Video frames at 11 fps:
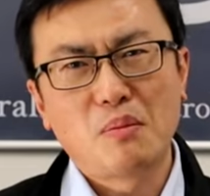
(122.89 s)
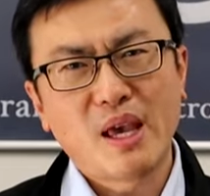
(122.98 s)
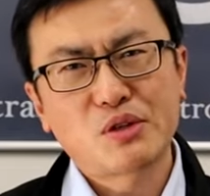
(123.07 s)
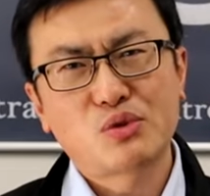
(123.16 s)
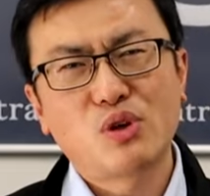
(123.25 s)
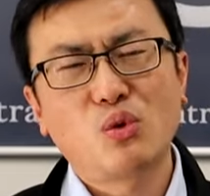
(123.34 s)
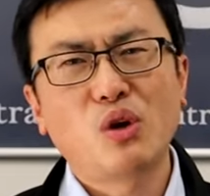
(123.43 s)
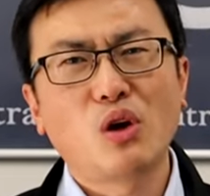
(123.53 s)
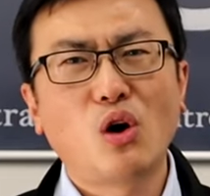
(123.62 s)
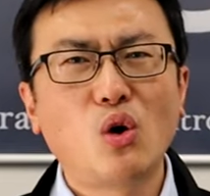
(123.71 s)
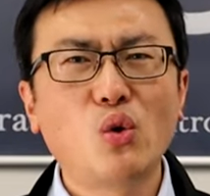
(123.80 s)
to make sure
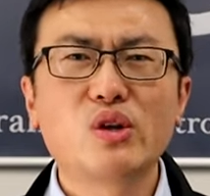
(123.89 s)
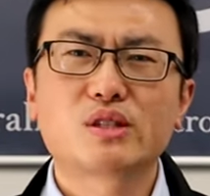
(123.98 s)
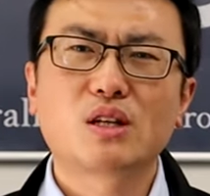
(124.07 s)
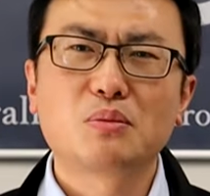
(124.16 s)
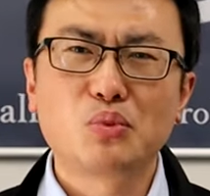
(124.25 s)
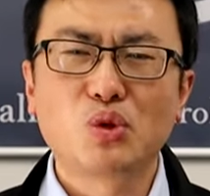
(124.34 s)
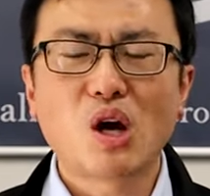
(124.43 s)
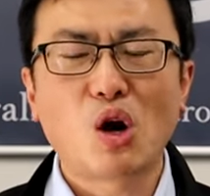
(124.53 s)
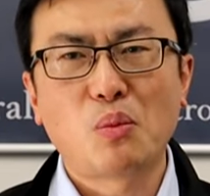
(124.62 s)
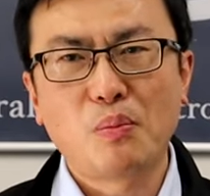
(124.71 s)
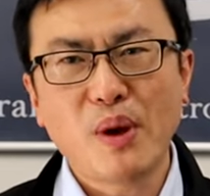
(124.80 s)
we're always going to put
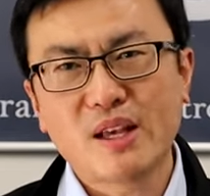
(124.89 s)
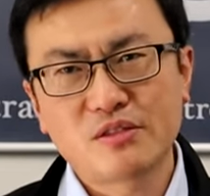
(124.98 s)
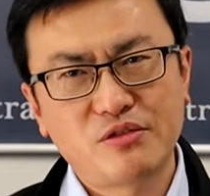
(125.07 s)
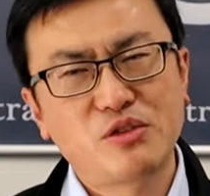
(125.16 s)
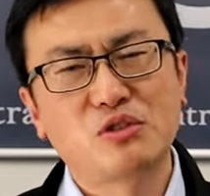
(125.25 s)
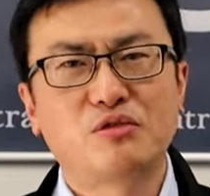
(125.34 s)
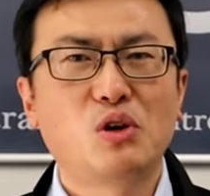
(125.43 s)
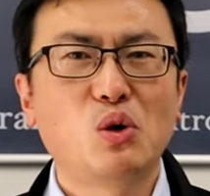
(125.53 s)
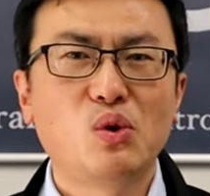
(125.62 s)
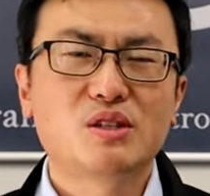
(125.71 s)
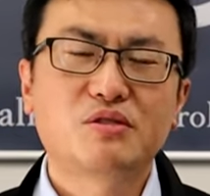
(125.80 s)
our best foot
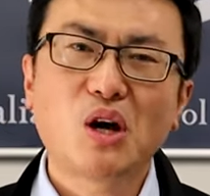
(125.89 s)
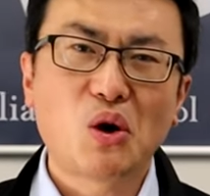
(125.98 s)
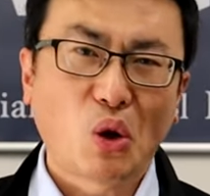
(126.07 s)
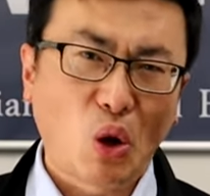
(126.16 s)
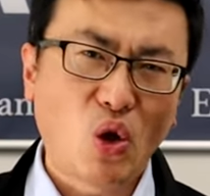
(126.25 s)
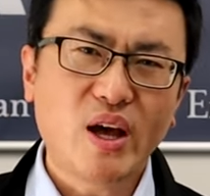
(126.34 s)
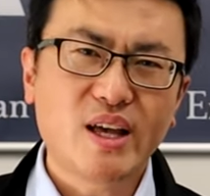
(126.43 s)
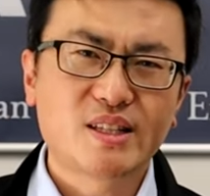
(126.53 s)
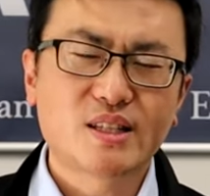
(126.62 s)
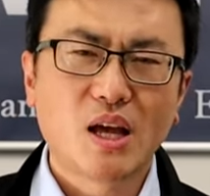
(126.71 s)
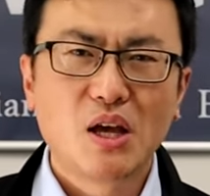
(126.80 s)
forward for our
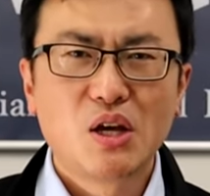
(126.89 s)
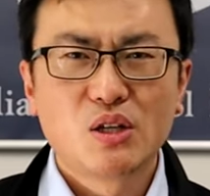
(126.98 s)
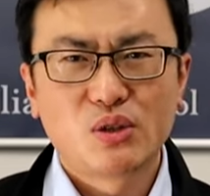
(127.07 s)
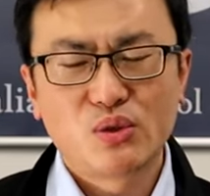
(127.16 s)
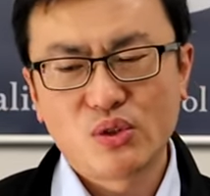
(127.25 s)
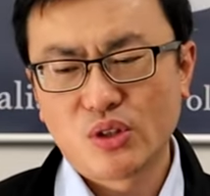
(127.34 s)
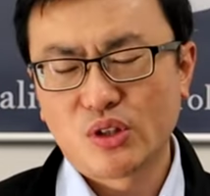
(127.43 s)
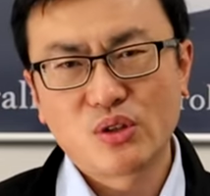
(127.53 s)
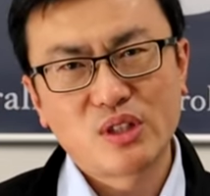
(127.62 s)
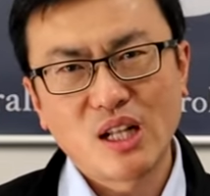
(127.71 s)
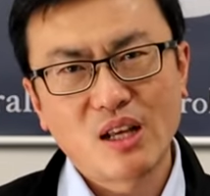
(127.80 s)
clients to,
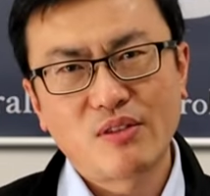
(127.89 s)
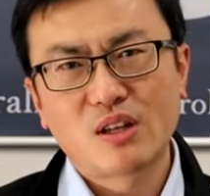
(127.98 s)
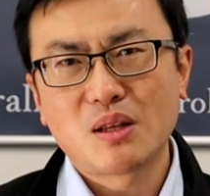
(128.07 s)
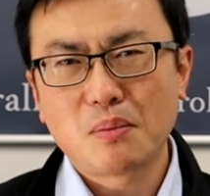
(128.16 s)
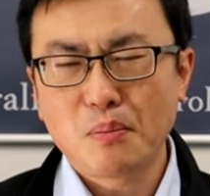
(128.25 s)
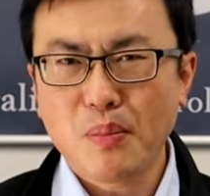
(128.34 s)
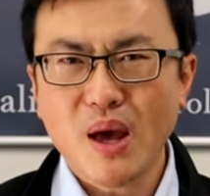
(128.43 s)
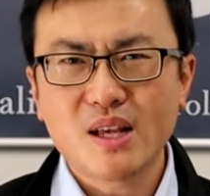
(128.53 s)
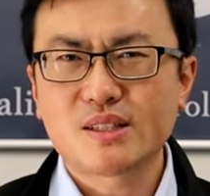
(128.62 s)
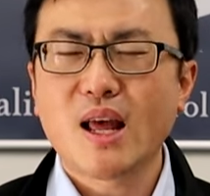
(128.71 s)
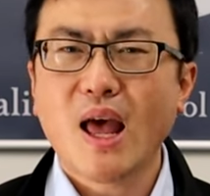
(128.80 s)
to deliver the
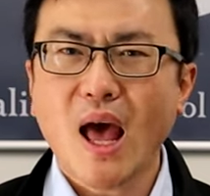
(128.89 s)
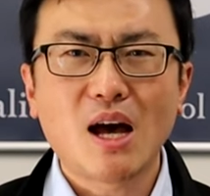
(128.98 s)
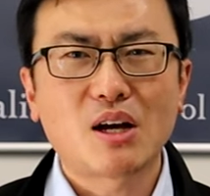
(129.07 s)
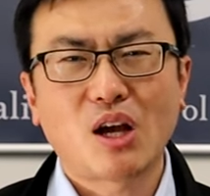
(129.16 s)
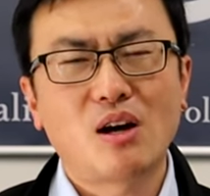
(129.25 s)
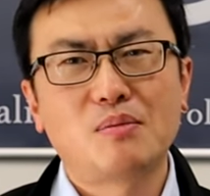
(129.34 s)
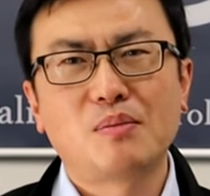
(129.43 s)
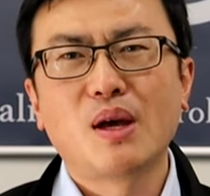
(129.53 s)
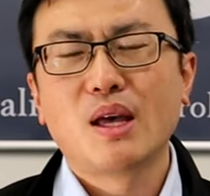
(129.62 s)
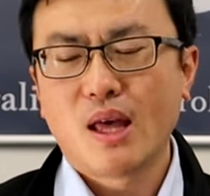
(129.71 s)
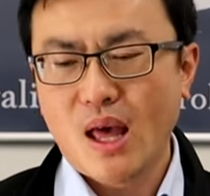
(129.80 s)
best outcome
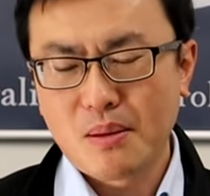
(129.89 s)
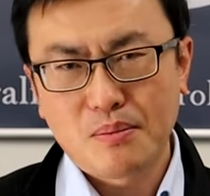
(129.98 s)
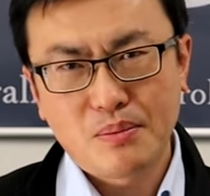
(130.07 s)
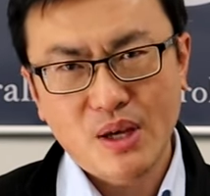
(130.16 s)
and